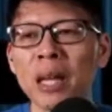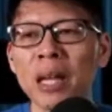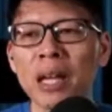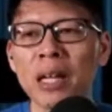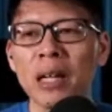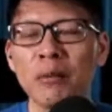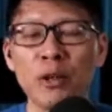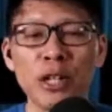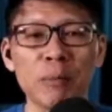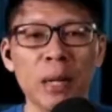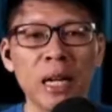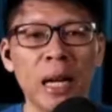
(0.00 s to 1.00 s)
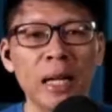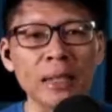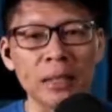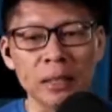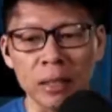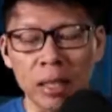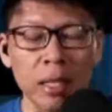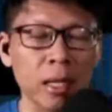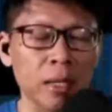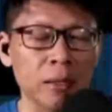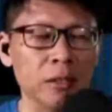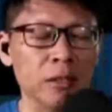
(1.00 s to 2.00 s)
a friend of mine asked,
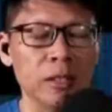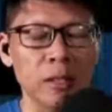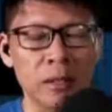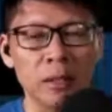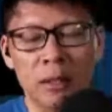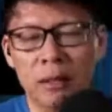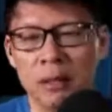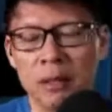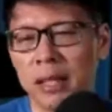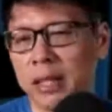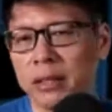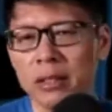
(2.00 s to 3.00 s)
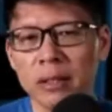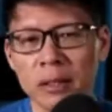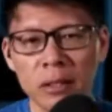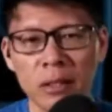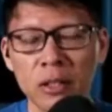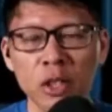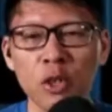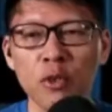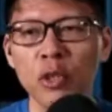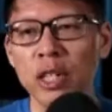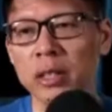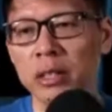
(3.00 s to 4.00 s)
"Hey, he's like just
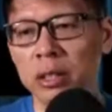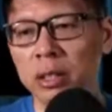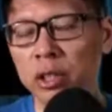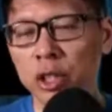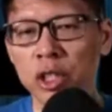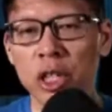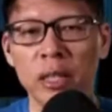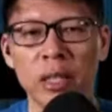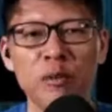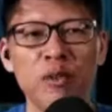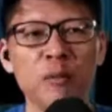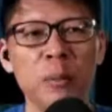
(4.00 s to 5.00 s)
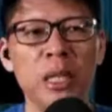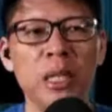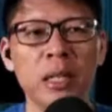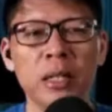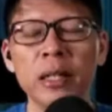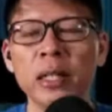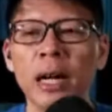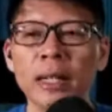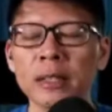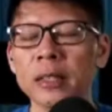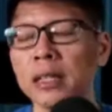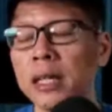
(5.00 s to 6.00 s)
curious and just chit chatting with me," and then he
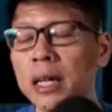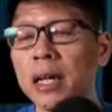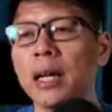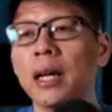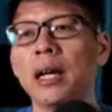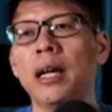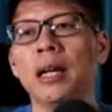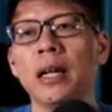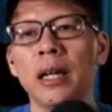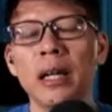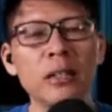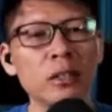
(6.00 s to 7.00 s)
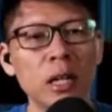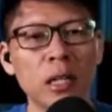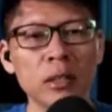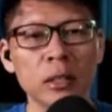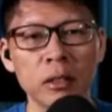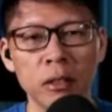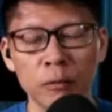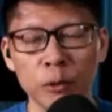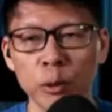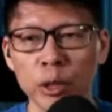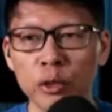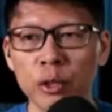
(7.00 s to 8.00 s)
asked, "Hey, so how's the
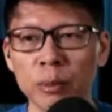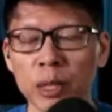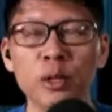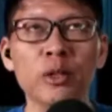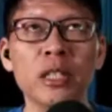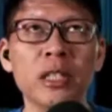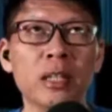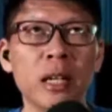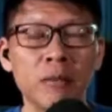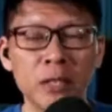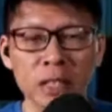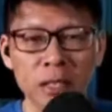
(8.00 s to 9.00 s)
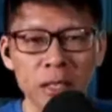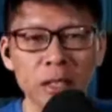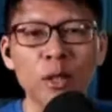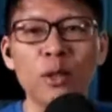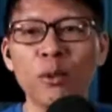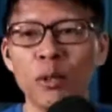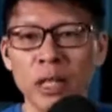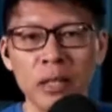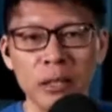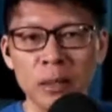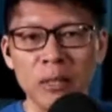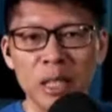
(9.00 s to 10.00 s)
viewership?" No, he said at first he said, "Oh, it
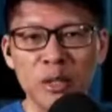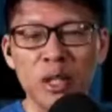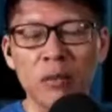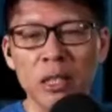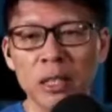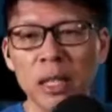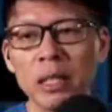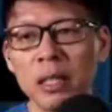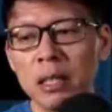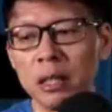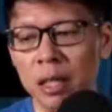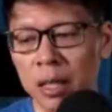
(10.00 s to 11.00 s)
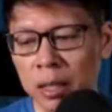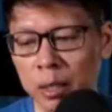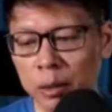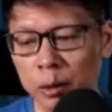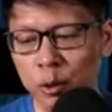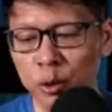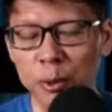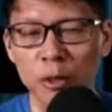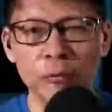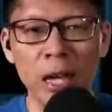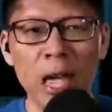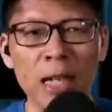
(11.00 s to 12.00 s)
seems like you have a steady group of
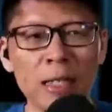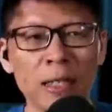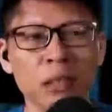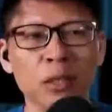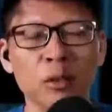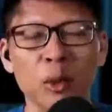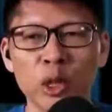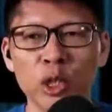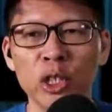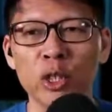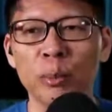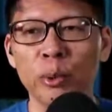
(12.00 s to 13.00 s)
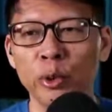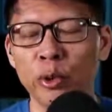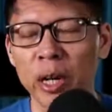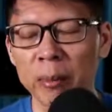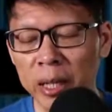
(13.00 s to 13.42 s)
fans, watching your program."